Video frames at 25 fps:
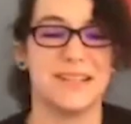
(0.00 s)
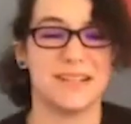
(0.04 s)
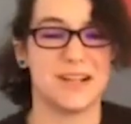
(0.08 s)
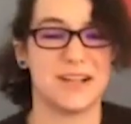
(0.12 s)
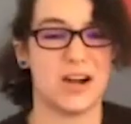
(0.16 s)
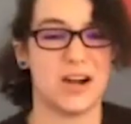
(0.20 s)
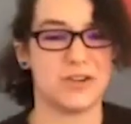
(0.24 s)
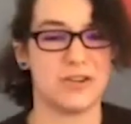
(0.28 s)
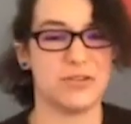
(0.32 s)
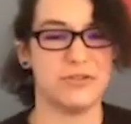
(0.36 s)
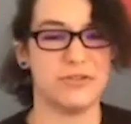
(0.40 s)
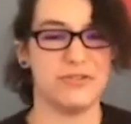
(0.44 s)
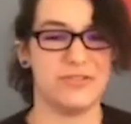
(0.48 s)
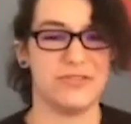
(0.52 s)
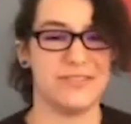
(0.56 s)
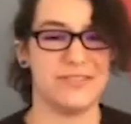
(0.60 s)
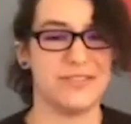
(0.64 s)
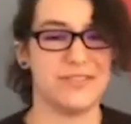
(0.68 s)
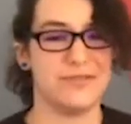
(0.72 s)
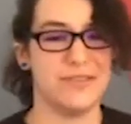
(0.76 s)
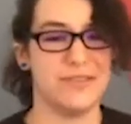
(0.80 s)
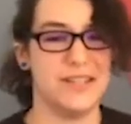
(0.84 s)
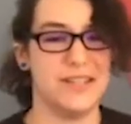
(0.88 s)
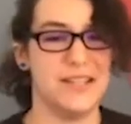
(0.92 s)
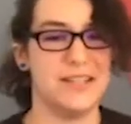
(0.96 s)
cockroaches are
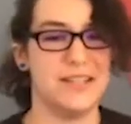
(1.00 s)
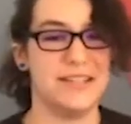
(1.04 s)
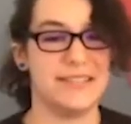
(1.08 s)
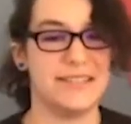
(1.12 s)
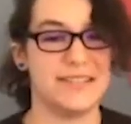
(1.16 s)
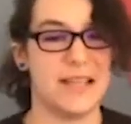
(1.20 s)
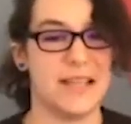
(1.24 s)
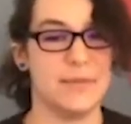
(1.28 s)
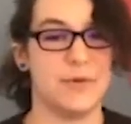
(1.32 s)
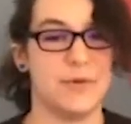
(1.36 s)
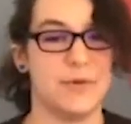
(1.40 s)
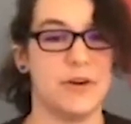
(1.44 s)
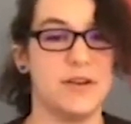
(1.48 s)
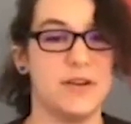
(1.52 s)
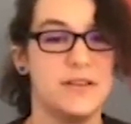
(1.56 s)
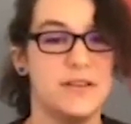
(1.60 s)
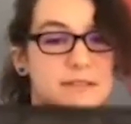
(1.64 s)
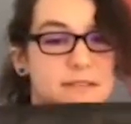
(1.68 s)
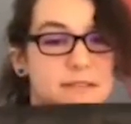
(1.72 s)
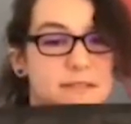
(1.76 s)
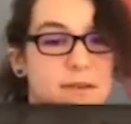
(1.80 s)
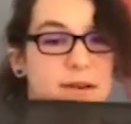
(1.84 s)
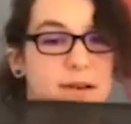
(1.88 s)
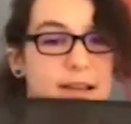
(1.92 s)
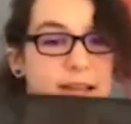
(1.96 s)
really good escape artists,
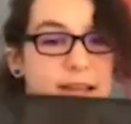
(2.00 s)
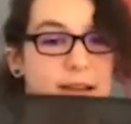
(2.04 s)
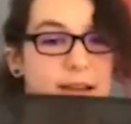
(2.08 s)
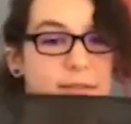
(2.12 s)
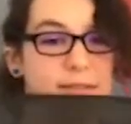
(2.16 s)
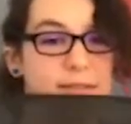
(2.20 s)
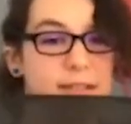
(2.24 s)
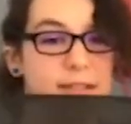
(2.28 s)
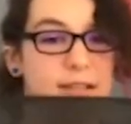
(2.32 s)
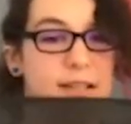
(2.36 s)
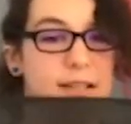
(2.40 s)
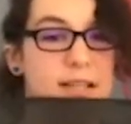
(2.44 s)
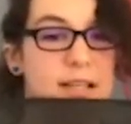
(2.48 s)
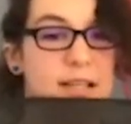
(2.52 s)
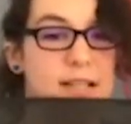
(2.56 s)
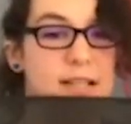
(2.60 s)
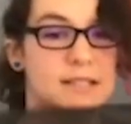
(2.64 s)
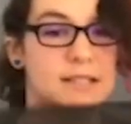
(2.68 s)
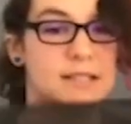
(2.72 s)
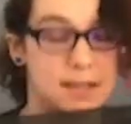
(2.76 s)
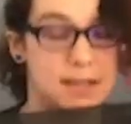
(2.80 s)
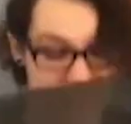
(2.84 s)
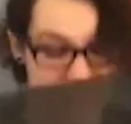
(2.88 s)
so I have to tuck